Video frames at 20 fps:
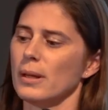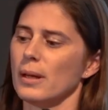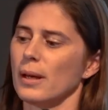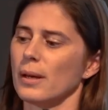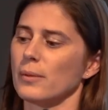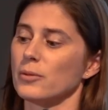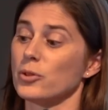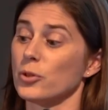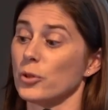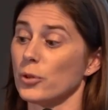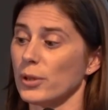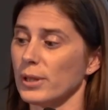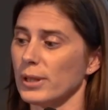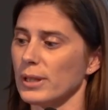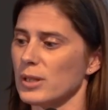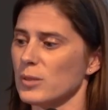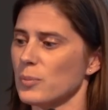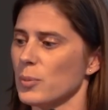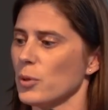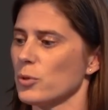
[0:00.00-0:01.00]
uh, during
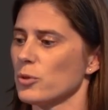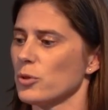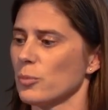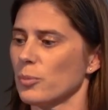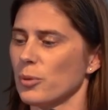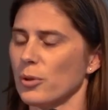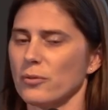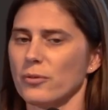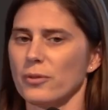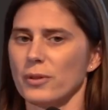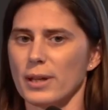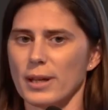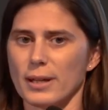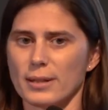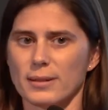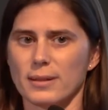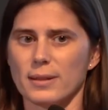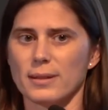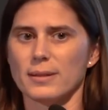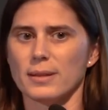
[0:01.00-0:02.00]
exposure
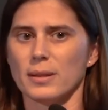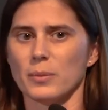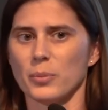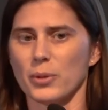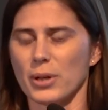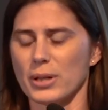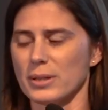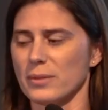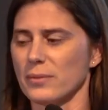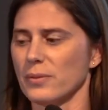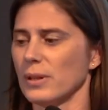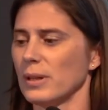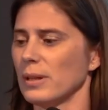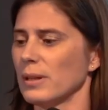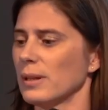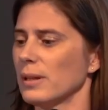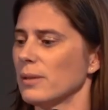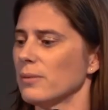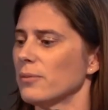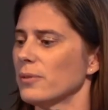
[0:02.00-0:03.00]
prophylaxis in
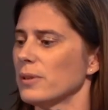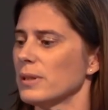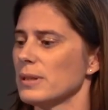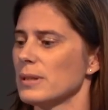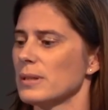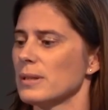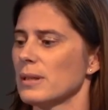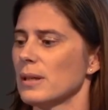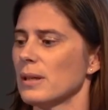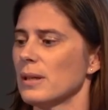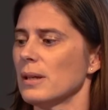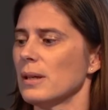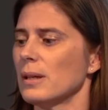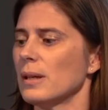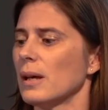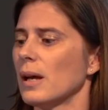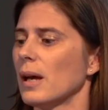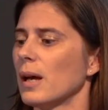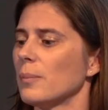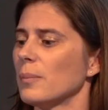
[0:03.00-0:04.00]
breastfeeding infants.
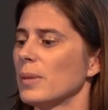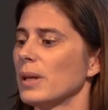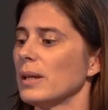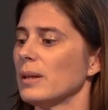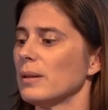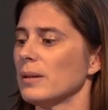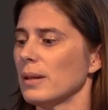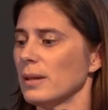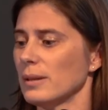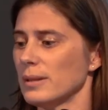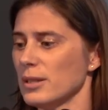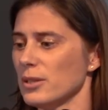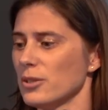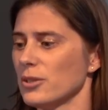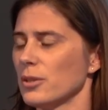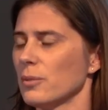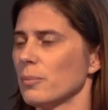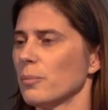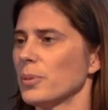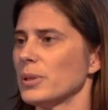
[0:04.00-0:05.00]
Um, in
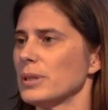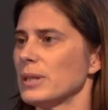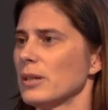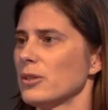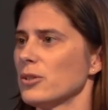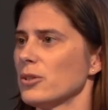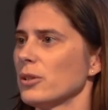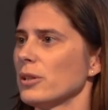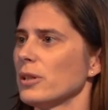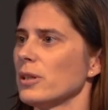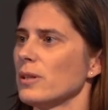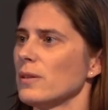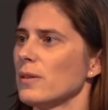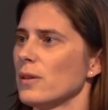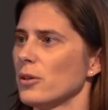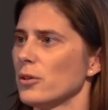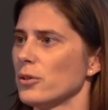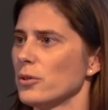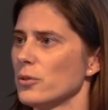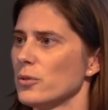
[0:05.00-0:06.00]
addition, potentially
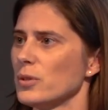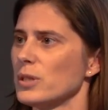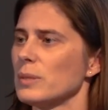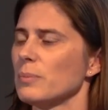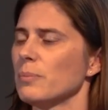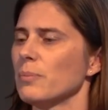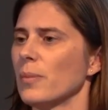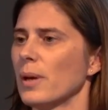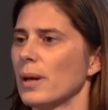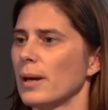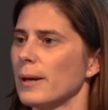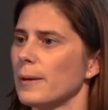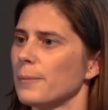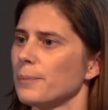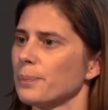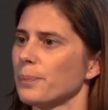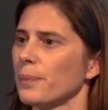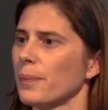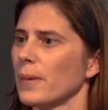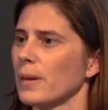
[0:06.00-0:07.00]
their use
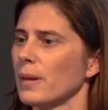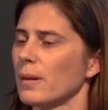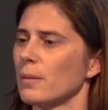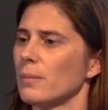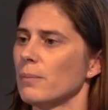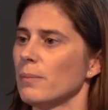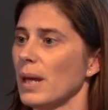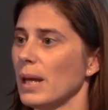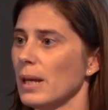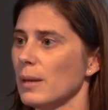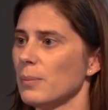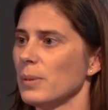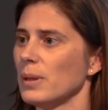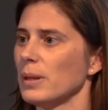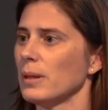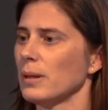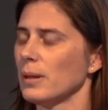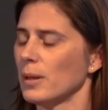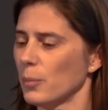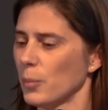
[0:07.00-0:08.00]
um, may
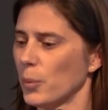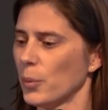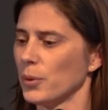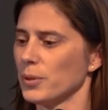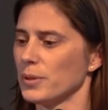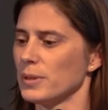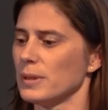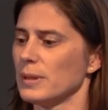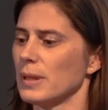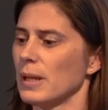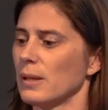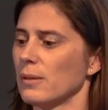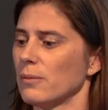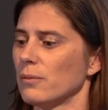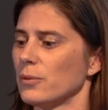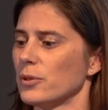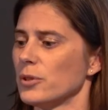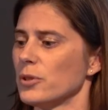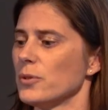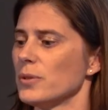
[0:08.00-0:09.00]
be important
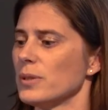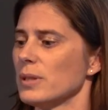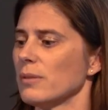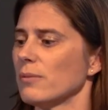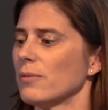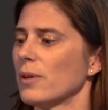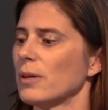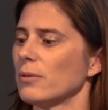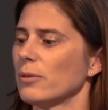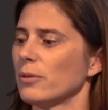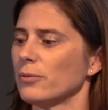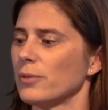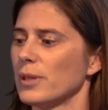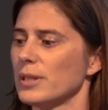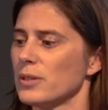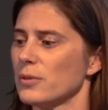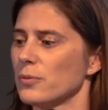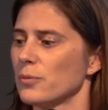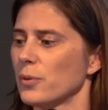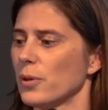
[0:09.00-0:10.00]
in reducing viral
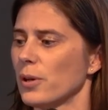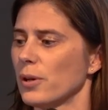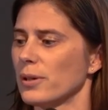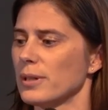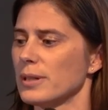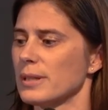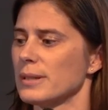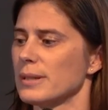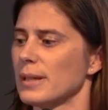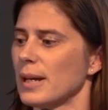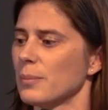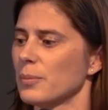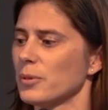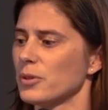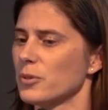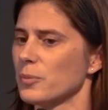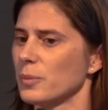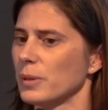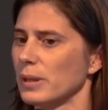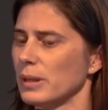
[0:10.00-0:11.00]
reservoir
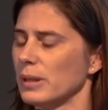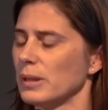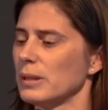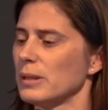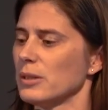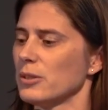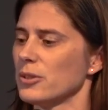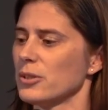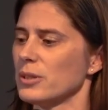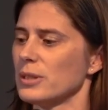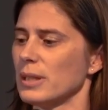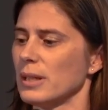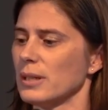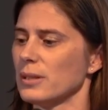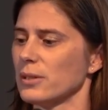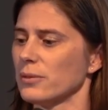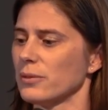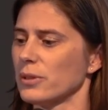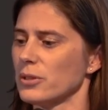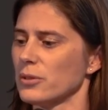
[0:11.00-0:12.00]
establishment in addition to
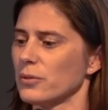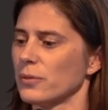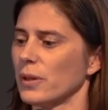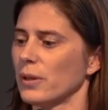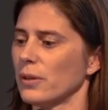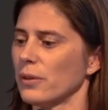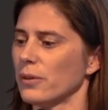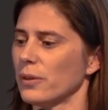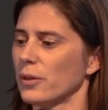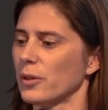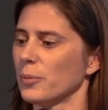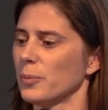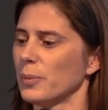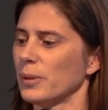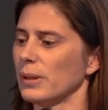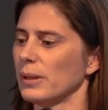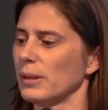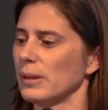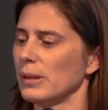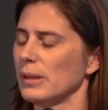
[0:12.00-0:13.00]
antiretroviral
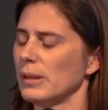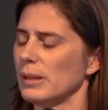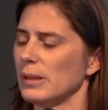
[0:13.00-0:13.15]
therapy.